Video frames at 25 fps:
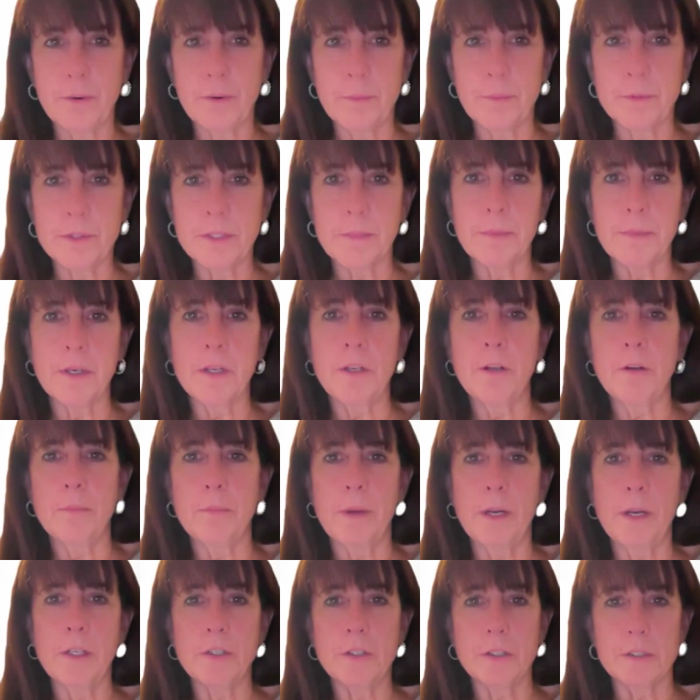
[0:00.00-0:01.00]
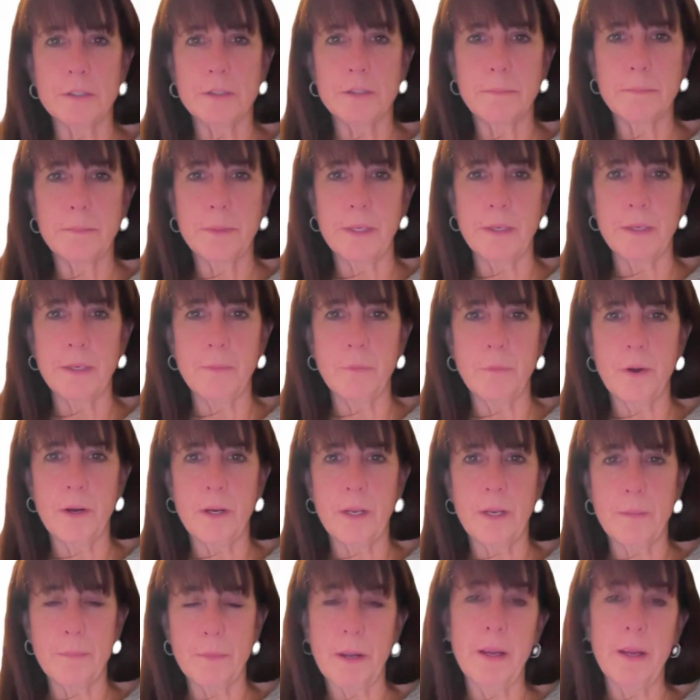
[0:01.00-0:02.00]
from somebody who might just be
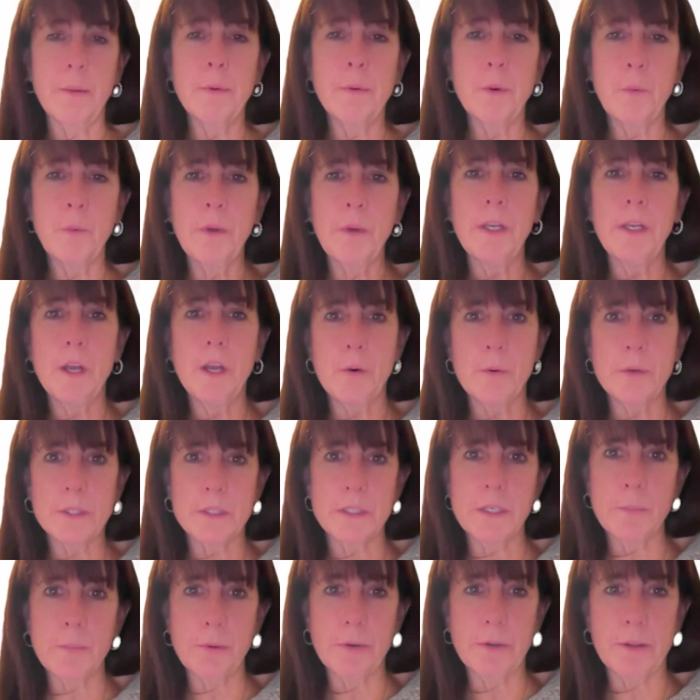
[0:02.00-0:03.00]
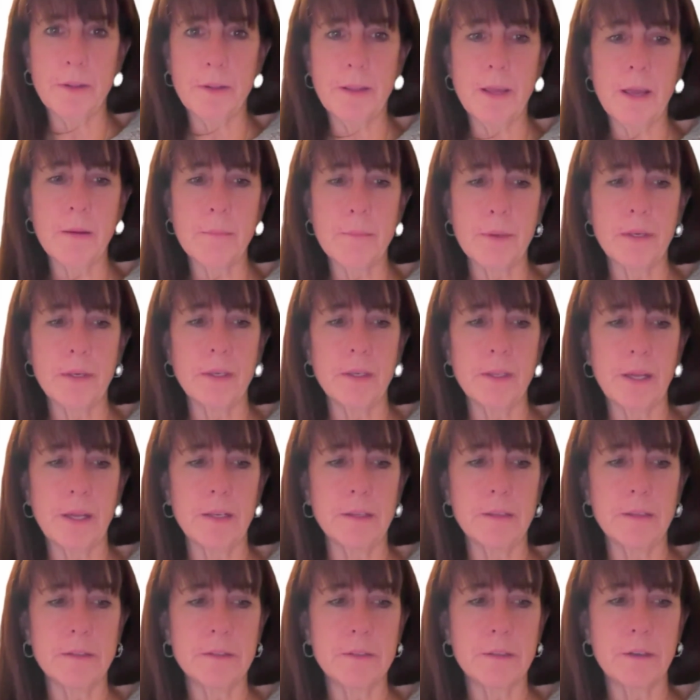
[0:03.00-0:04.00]
walking by? I mean, we know it's deeper than that, but
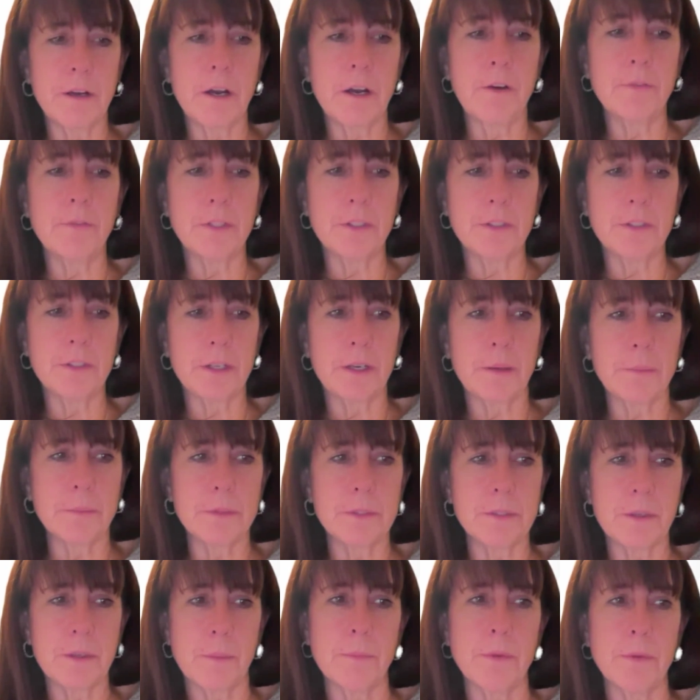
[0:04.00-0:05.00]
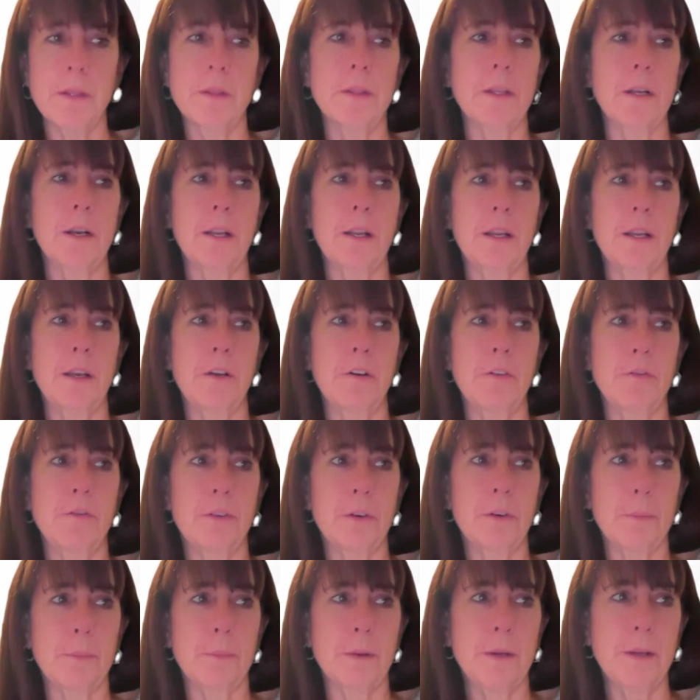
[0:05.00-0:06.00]
that's oftentimes something that I hear
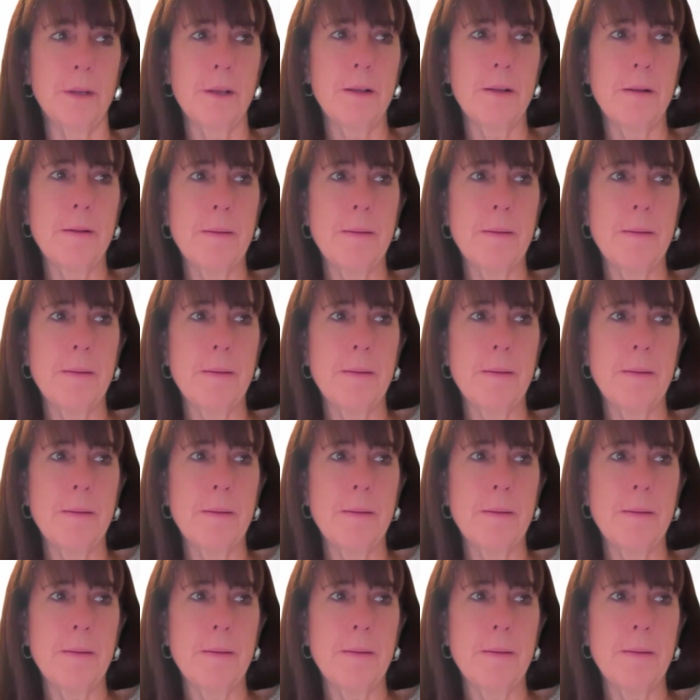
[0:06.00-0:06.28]
from